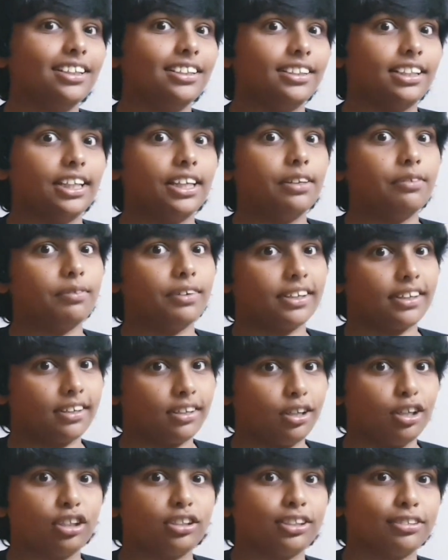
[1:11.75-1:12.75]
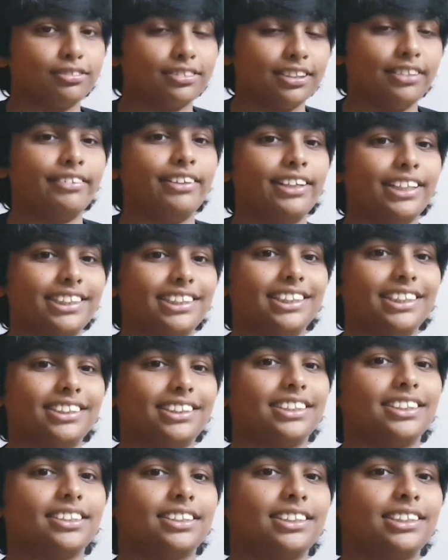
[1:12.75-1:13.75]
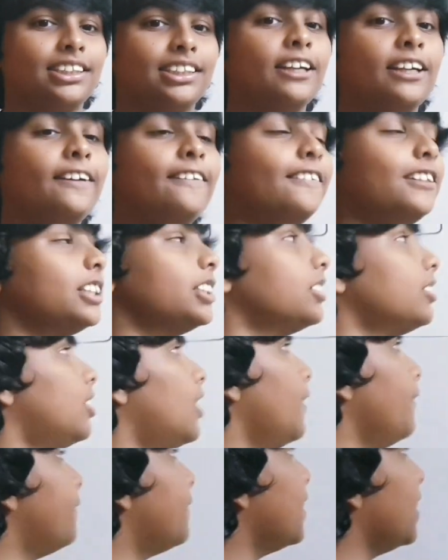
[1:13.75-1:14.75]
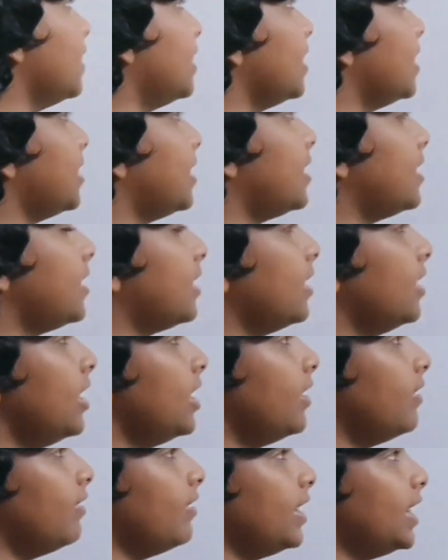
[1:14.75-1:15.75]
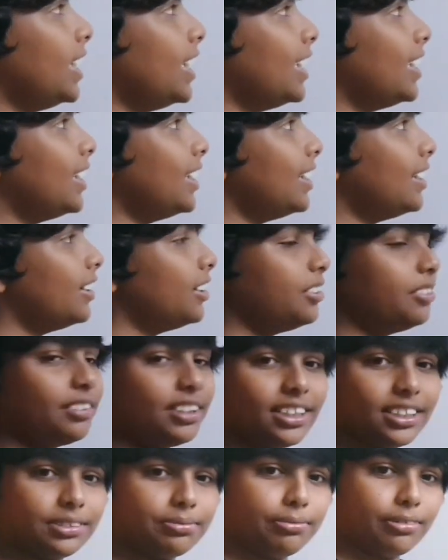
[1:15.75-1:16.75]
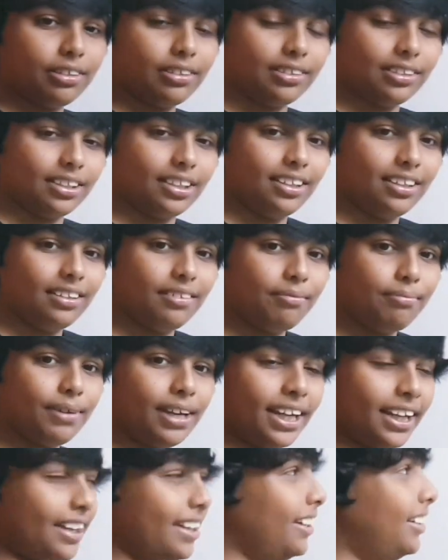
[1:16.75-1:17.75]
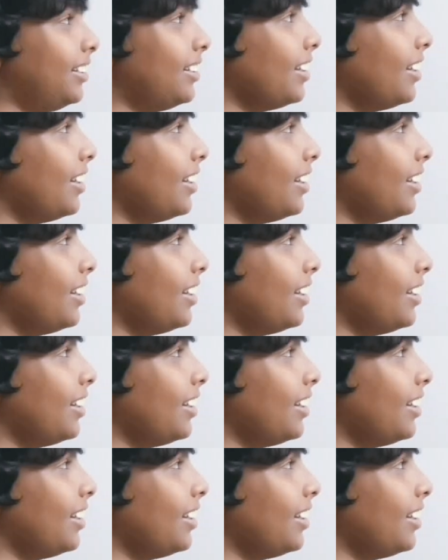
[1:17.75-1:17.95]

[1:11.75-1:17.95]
There were a lot of civilizations. So after this, we took a small break.